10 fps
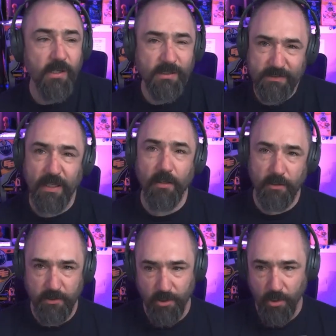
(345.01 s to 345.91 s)
settled
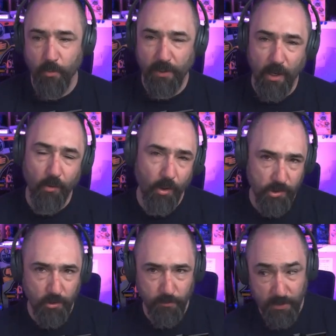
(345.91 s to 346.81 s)
into knowing how long
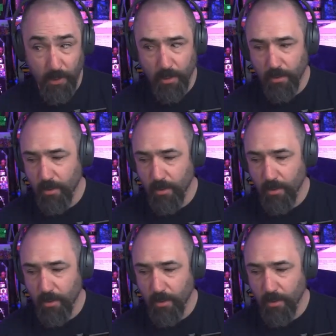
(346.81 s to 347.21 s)
she'll be there.